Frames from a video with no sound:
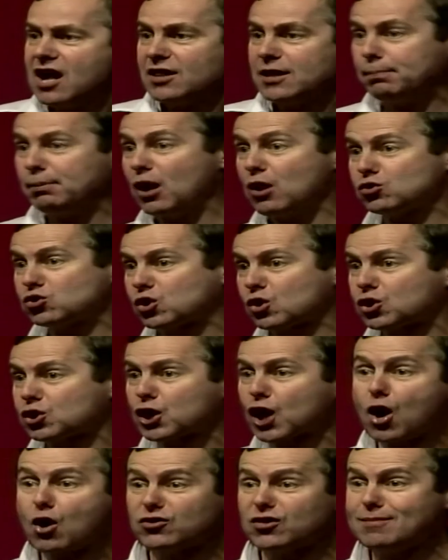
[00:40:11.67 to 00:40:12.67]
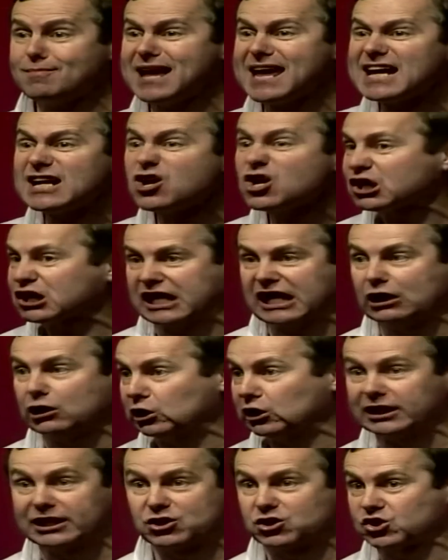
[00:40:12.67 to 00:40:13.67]
The blokes who throw them in are
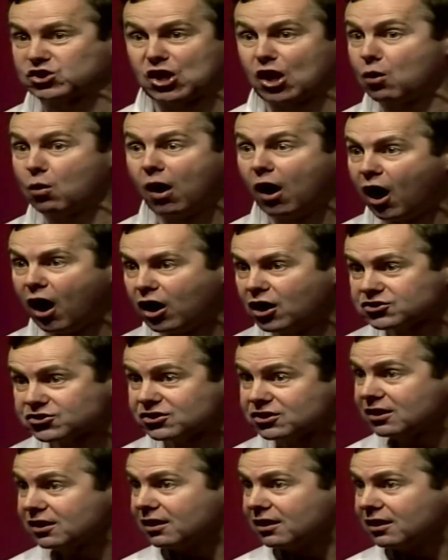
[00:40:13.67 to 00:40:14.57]
killed, it's so hot.